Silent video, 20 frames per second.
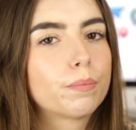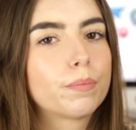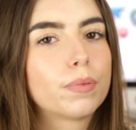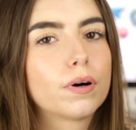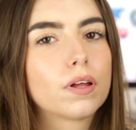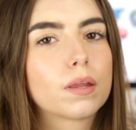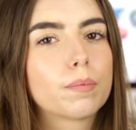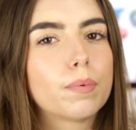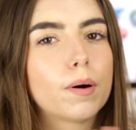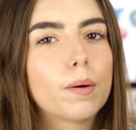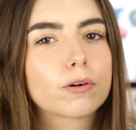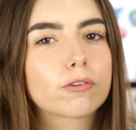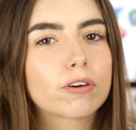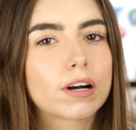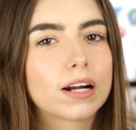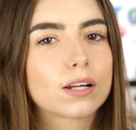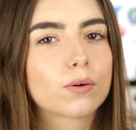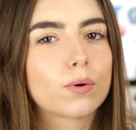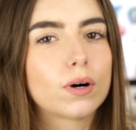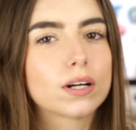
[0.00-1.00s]
but the
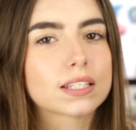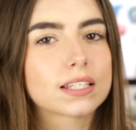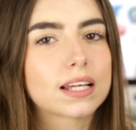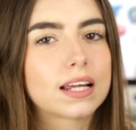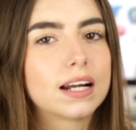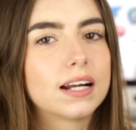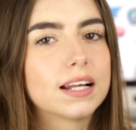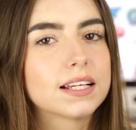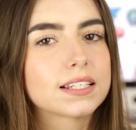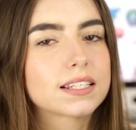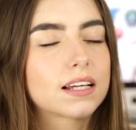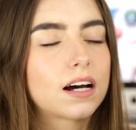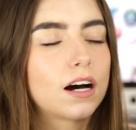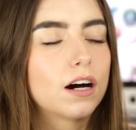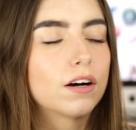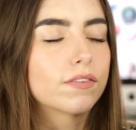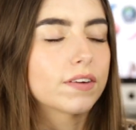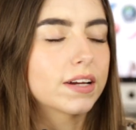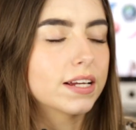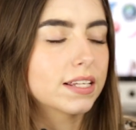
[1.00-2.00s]
pomegranate noir scent in
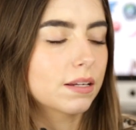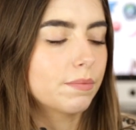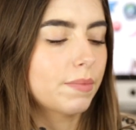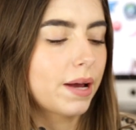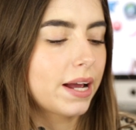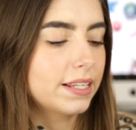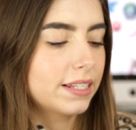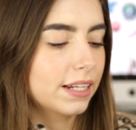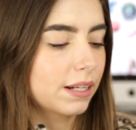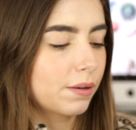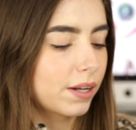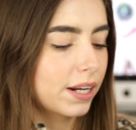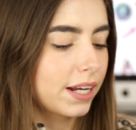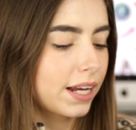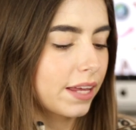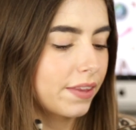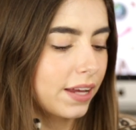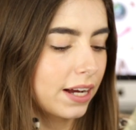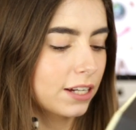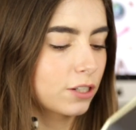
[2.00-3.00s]
itself is amazing. I'm going
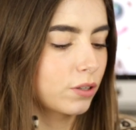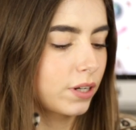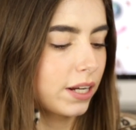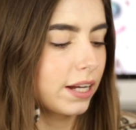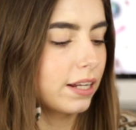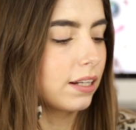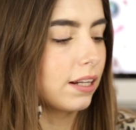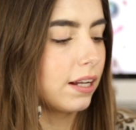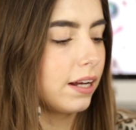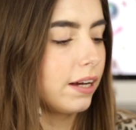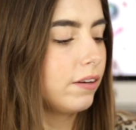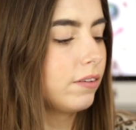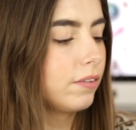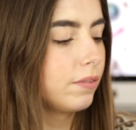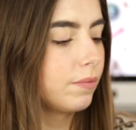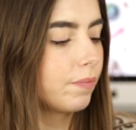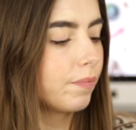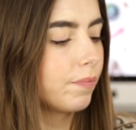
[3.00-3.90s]
to get the actual candle out.